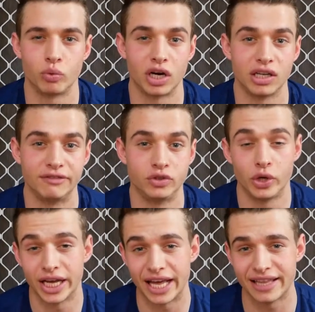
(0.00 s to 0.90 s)
what I love
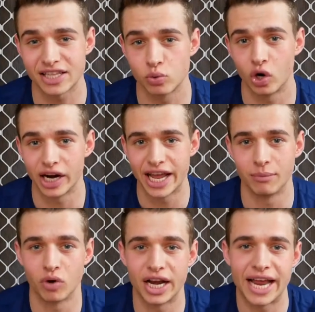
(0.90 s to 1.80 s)
doing, and that's where I
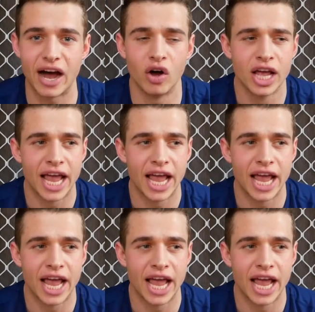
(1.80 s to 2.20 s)
am right now.